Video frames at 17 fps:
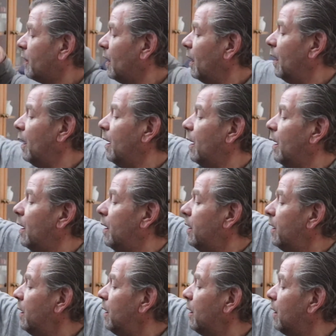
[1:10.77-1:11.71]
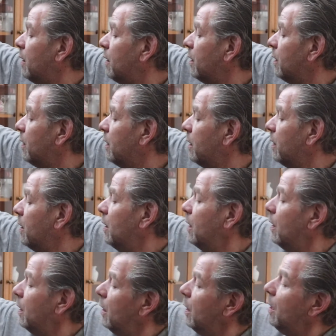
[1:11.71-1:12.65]
And here,
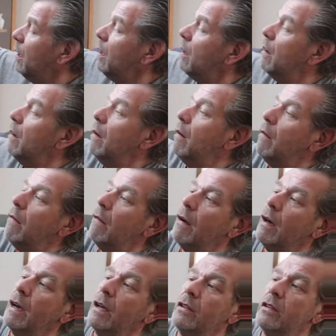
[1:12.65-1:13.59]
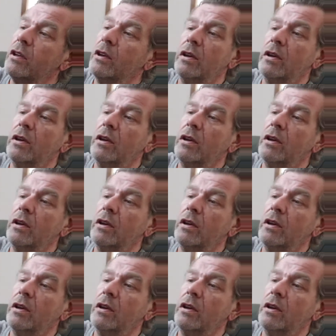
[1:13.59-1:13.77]
all right.